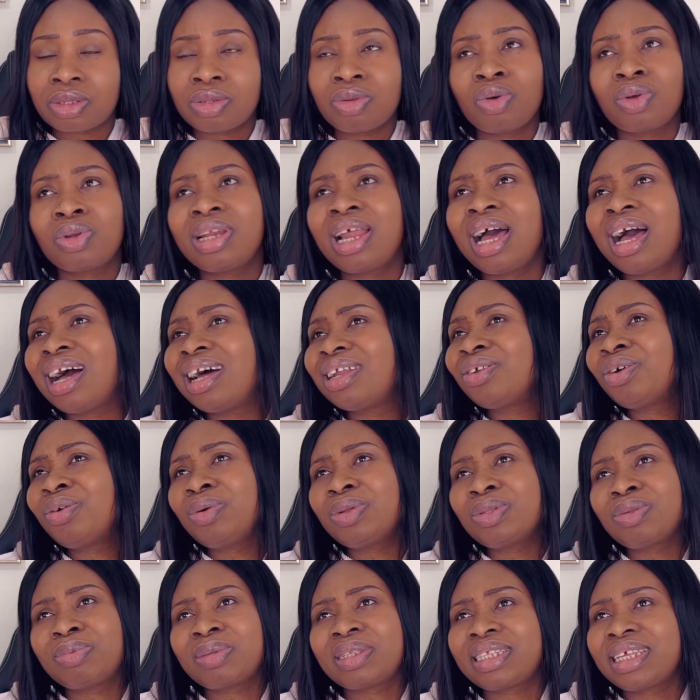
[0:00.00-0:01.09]
So now, I don't
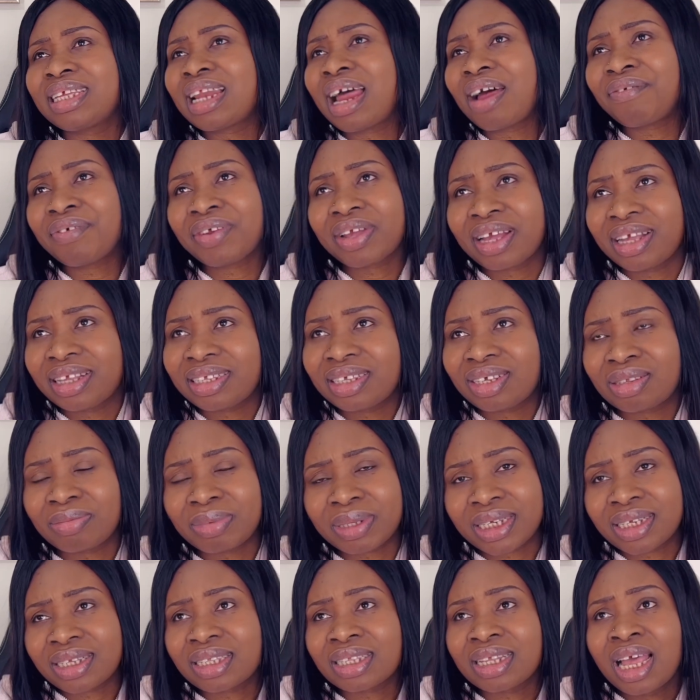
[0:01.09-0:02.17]
want to be saying African girls,
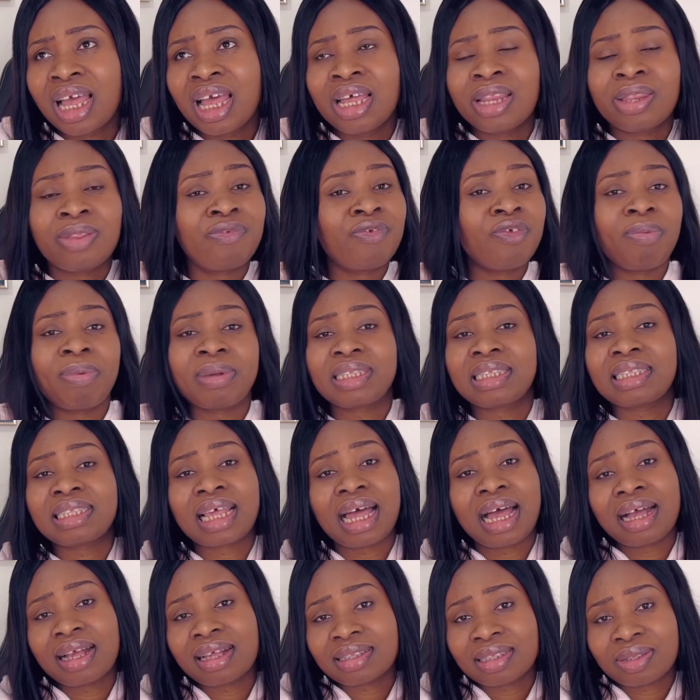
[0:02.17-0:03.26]
because the few persons
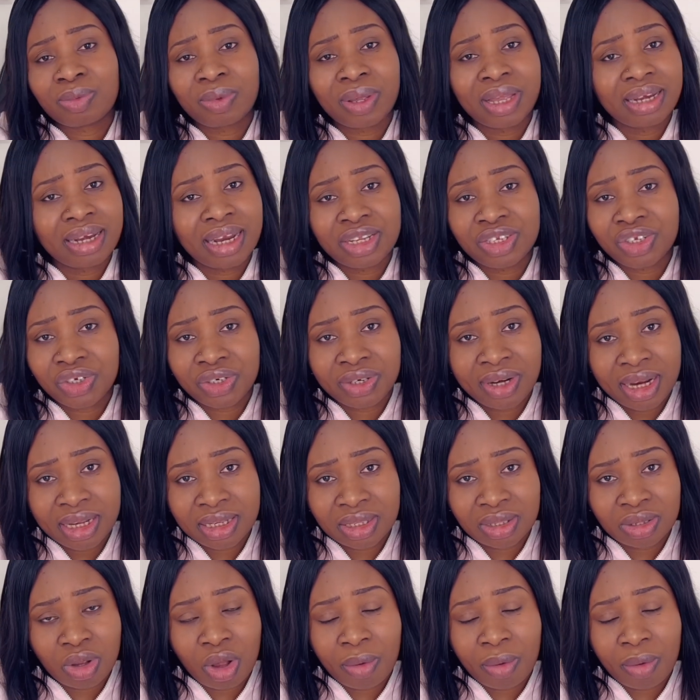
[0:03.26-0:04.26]
I asked were Nigerians,